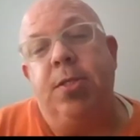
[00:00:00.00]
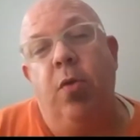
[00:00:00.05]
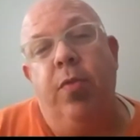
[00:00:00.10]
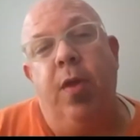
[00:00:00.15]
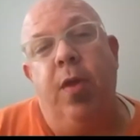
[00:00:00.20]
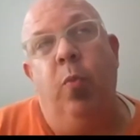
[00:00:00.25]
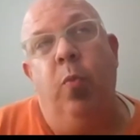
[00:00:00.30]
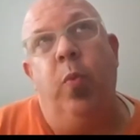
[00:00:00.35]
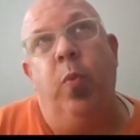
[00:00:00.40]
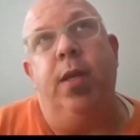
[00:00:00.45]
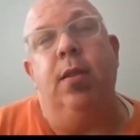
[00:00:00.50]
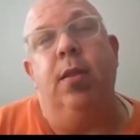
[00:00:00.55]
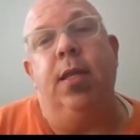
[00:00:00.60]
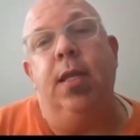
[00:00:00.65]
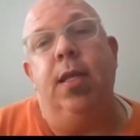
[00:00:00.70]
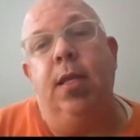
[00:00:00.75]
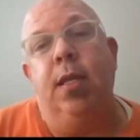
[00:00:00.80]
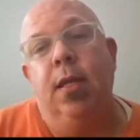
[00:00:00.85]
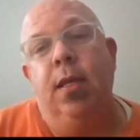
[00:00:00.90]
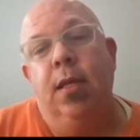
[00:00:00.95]
that
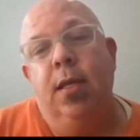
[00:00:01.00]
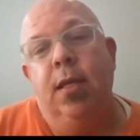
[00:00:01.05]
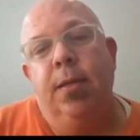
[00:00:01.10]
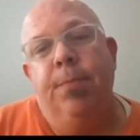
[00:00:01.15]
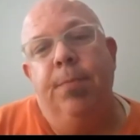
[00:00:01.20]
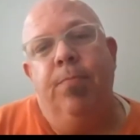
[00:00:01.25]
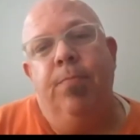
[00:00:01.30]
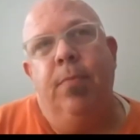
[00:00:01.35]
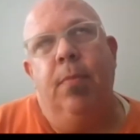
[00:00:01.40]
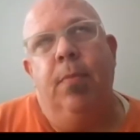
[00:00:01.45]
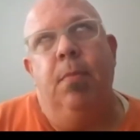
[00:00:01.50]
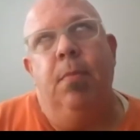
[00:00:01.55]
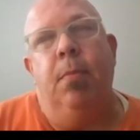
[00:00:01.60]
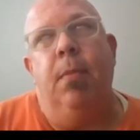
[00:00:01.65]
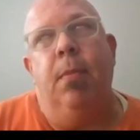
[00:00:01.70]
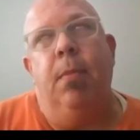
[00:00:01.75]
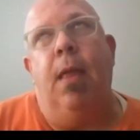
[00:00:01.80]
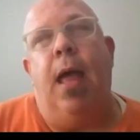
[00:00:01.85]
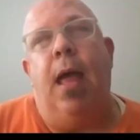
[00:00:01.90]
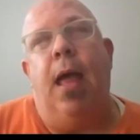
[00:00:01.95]
really,
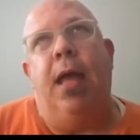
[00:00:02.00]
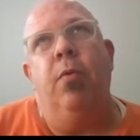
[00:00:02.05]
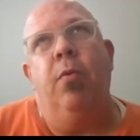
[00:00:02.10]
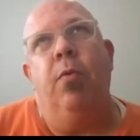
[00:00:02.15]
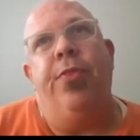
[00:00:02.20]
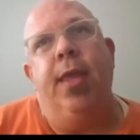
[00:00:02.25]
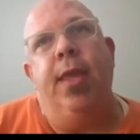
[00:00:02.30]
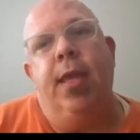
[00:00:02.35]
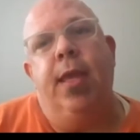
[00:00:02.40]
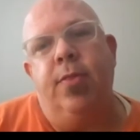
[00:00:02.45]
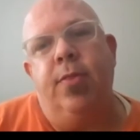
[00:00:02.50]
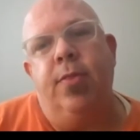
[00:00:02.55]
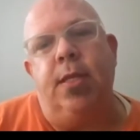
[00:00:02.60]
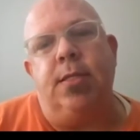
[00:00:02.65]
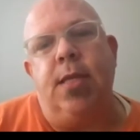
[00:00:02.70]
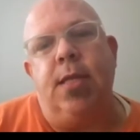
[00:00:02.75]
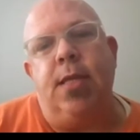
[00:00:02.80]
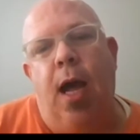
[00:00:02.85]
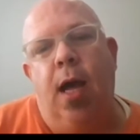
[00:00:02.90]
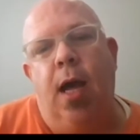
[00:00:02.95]
I don't think at the
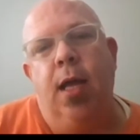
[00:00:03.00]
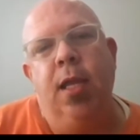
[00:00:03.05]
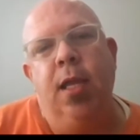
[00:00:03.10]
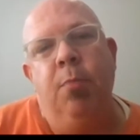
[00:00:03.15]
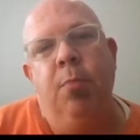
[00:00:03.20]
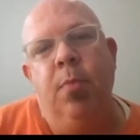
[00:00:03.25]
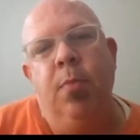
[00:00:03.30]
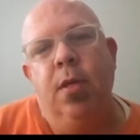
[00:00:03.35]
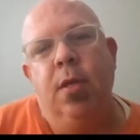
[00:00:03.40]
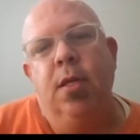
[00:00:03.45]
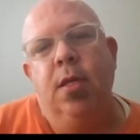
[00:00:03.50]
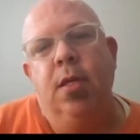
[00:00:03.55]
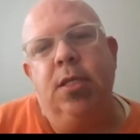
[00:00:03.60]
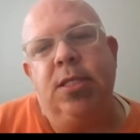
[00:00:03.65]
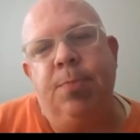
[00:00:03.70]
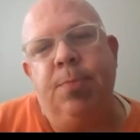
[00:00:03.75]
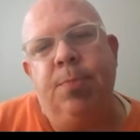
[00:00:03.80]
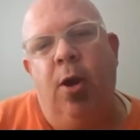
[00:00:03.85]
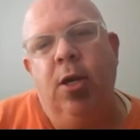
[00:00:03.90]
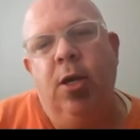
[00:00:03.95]
time
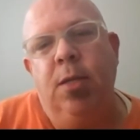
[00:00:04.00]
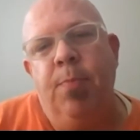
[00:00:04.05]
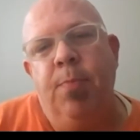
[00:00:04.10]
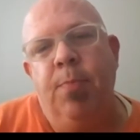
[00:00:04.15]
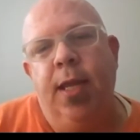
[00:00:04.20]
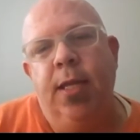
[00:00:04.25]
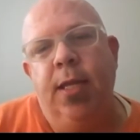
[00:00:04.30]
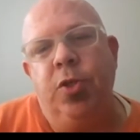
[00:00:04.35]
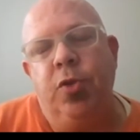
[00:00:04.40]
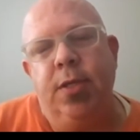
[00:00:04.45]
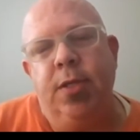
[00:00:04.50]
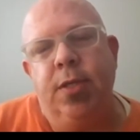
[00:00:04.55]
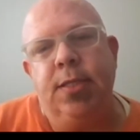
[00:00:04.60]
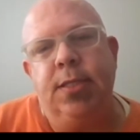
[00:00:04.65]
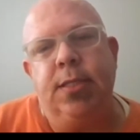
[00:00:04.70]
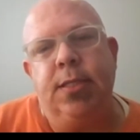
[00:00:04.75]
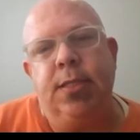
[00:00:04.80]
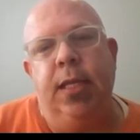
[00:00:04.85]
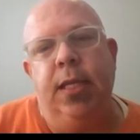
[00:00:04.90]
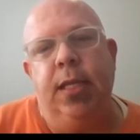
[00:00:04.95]
sparked my
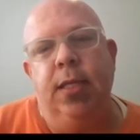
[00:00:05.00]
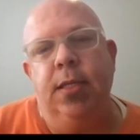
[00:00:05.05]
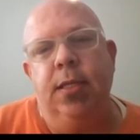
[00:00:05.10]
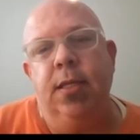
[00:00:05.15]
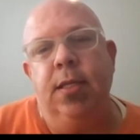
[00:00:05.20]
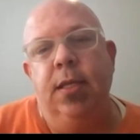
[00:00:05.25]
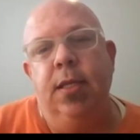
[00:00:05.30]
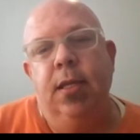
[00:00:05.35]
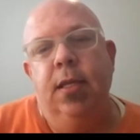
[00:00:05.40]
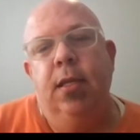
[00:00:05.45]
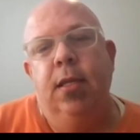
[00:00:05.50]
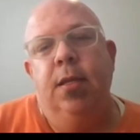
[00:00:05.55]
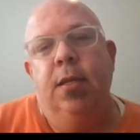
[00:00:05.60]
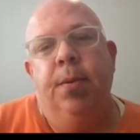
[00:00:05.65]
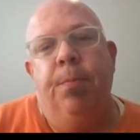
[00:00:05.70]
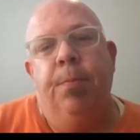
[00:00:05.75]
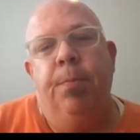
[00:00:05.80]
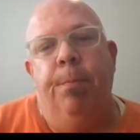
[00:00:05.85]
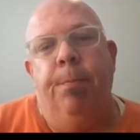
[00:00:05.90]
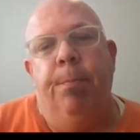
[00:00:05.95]
interest in
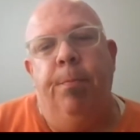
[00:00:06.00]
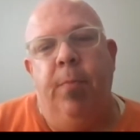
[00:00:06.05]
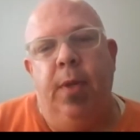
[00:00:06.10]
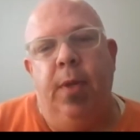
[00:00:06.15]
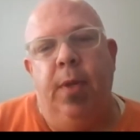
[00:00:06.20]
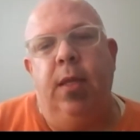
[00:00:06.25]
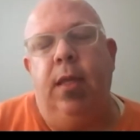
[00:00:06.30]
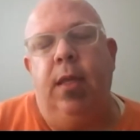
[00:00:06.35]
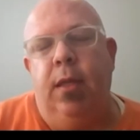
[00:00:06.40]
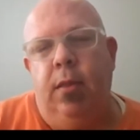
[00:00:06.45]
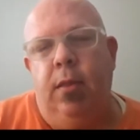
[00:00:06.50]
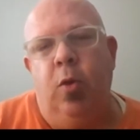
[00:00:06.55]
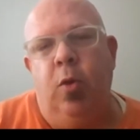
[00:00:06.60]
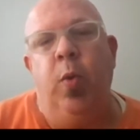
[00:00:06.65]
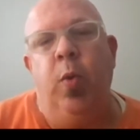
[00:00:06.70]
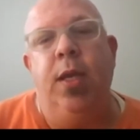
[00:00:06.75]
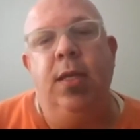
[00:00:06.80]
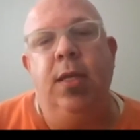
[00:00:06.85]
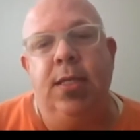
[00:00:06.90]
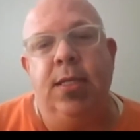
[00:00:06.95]

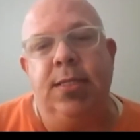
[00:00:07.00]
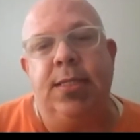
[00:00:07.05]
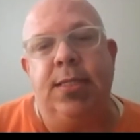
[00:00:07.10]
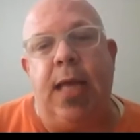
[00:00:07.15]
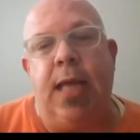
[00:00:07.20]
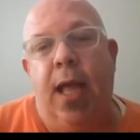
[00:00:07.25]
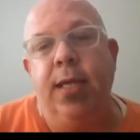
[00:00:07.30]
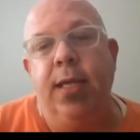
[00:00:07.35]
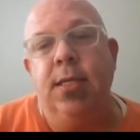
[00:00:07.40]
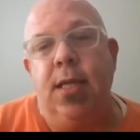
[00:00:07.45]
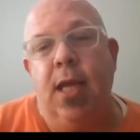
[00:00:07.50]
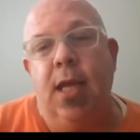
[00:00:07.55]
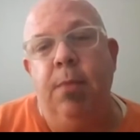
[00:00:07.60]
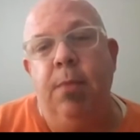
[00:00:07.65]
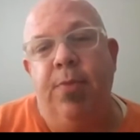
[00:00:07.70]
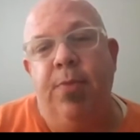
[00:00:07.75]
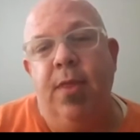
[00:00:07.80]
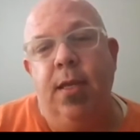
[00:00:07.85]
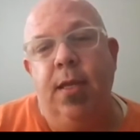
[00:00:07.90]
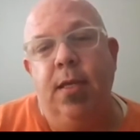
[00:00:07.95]
doing design type
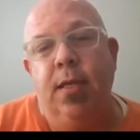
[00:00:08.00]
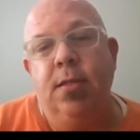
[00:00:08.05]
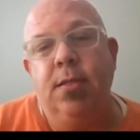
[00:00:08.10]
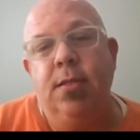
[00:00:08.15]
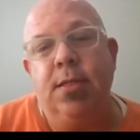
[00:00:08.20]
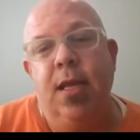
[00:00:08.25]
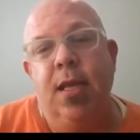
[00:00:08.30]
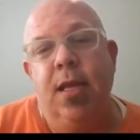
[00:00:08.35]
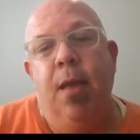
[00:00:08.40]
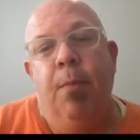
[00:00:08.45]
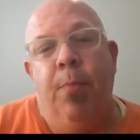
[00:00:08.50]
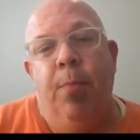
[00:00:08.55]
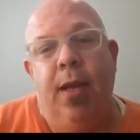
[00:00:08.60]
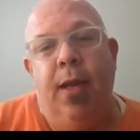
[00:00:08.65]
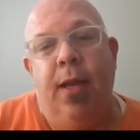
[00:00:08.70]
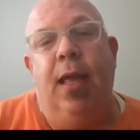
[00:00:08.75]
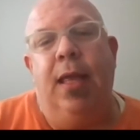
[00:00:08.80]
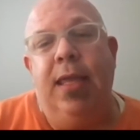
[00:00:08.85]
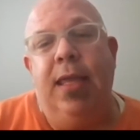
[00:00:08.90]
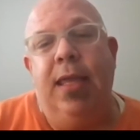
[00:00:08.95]
things. But
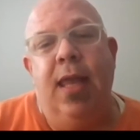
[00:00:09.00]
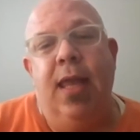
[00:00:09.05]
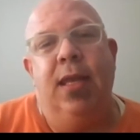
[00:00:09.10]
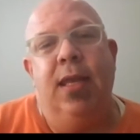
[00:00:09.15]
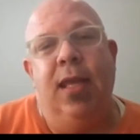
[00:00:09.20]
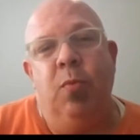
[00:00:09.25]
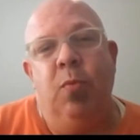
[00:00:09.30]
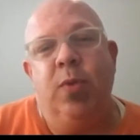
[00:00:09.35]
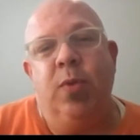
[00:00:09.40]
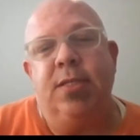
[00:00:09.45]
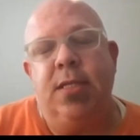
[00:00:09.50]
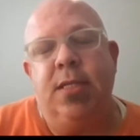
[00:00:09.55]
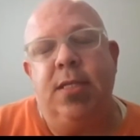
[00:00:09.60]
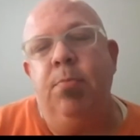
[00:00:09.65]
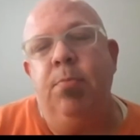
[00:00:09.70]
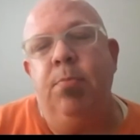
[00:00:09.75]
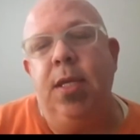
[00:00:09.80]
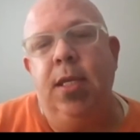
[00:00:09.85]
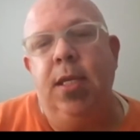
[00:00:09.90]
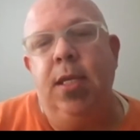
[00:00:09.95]
again, it was, to
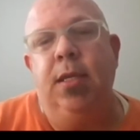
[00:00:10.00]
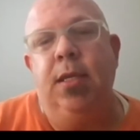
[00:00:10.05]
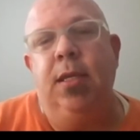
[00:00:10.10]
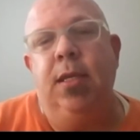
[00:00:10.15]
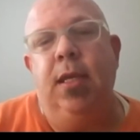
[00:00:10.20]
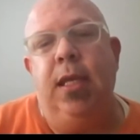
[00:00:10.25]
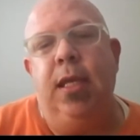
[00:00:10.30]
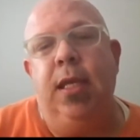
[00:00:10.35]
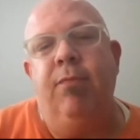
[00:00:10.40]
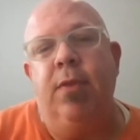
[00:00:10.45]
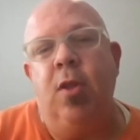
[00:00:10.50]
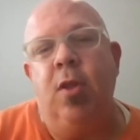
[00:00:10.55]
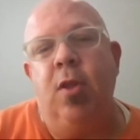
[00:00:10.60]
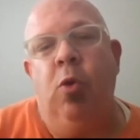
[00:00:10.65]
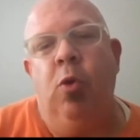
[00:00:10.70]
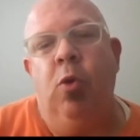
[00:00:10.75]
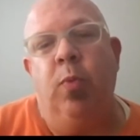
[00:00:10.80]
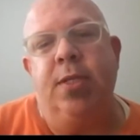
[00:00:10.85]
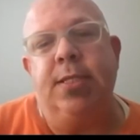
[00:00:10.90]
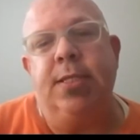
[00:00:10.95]
me, even though
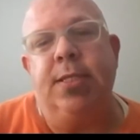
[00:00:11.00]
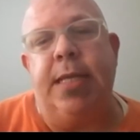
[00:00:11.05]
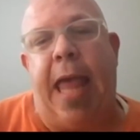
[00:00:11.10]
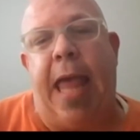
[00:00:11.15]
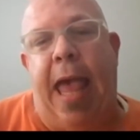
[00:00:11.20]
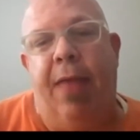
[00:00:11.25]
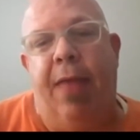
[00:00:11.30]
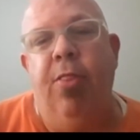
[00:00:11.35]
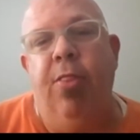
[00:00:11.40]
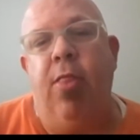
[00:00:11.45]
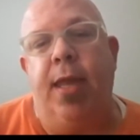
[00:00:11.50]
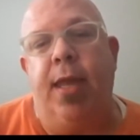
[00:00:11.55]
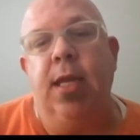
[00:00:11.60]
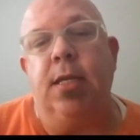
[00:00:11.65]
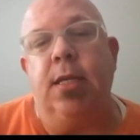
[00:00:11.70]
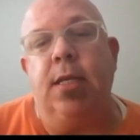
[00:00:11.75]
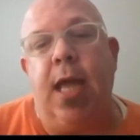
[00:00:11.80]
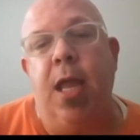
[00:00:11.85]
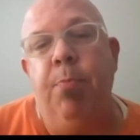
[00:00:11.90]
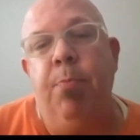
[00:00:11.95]
it was an athletic
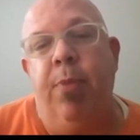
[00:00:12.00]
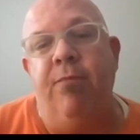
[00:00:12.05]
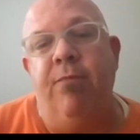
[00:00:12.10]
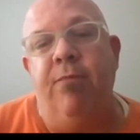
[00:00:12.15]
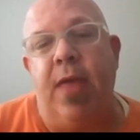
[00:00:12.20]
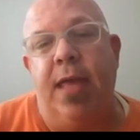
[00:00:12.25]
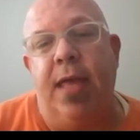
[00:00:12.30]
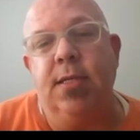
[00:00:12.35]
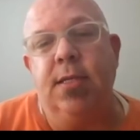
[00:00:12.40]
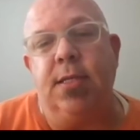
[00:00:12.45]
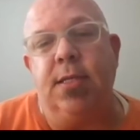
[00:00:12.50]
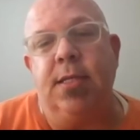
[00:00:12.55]
type event,